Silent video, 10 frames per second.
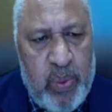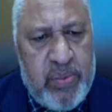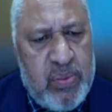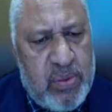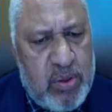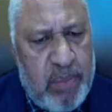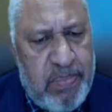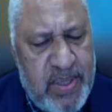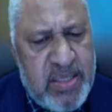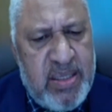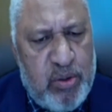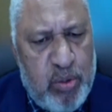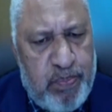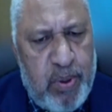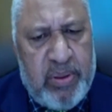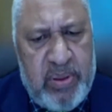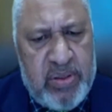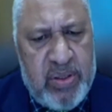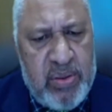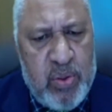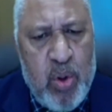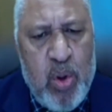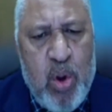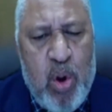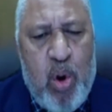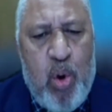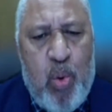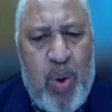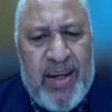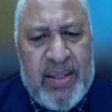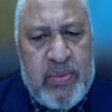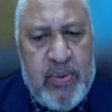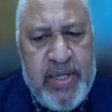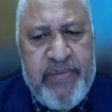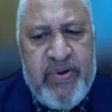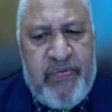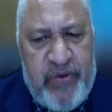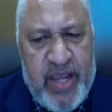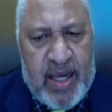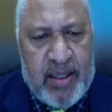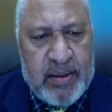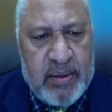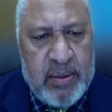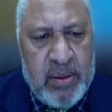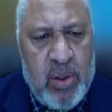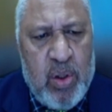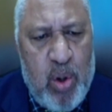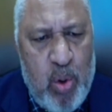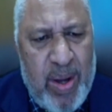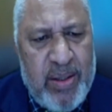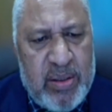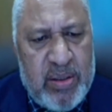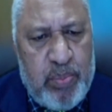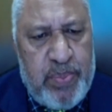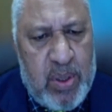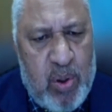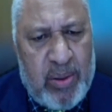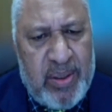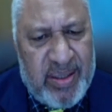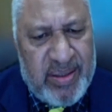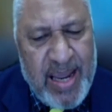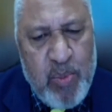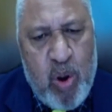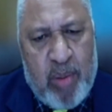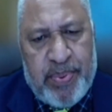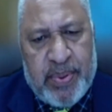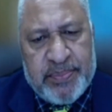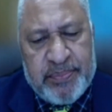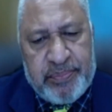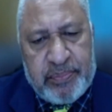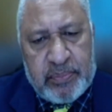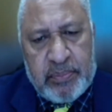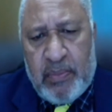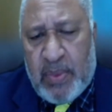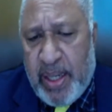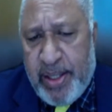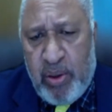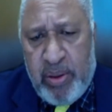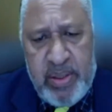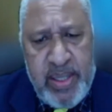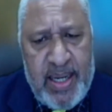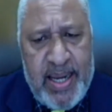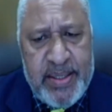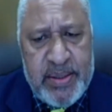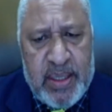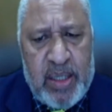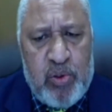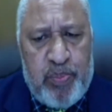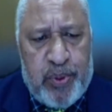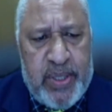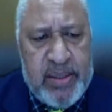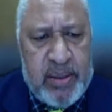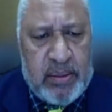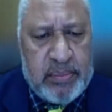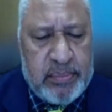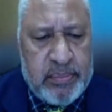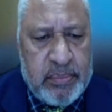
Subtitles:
We should stop listening to politicians who want us to live in fear, who want us to be caught in a time warp and not realize our true potential.